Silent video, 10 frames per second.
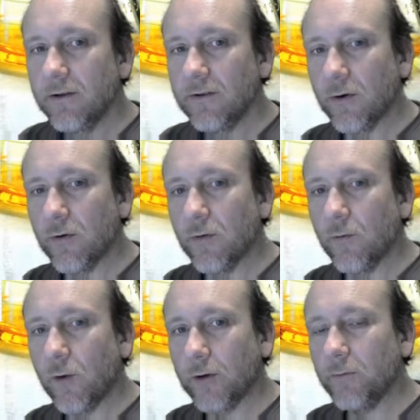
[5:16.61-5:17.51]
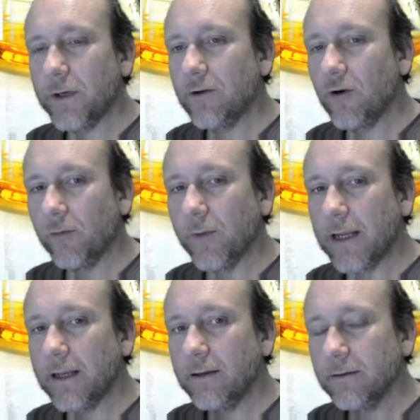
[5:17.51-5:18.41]
So what we
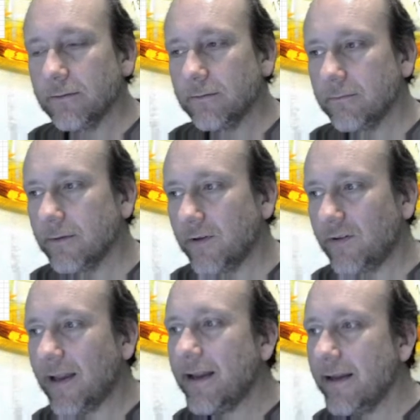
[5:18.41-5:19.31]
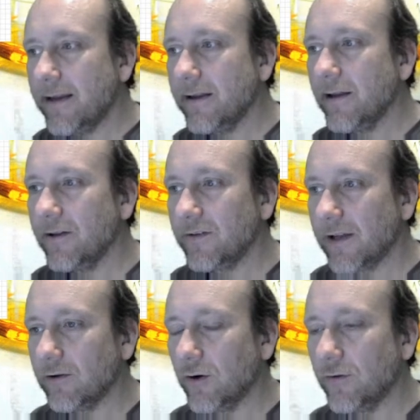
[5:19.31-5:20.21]
normally say here is
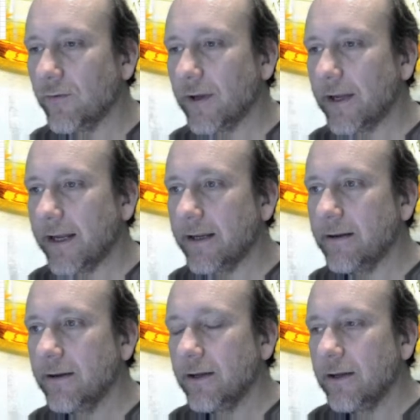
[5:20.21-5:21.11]
that over a